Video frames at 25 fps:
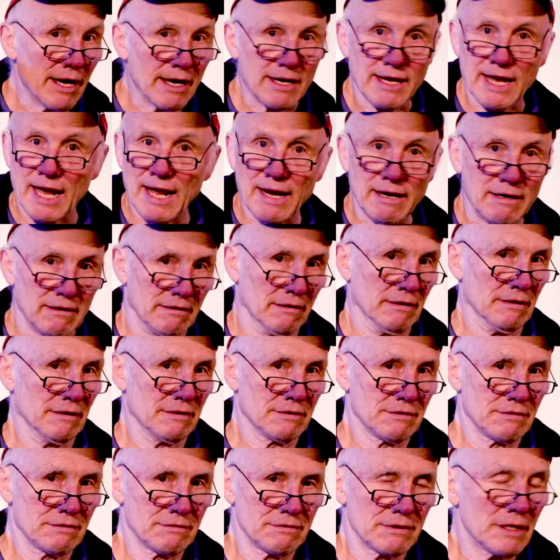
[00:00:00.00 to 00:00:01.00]
again,
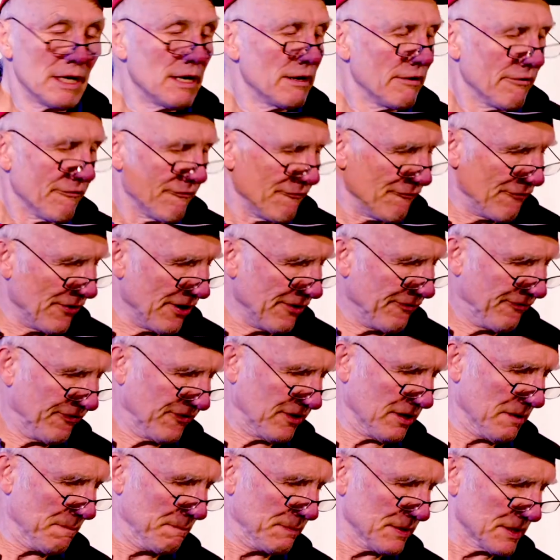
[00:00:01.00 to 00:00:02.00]

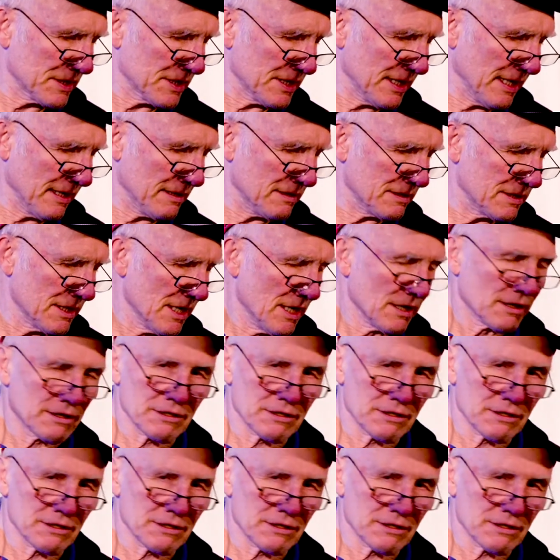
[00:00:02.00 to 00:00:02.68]
50%.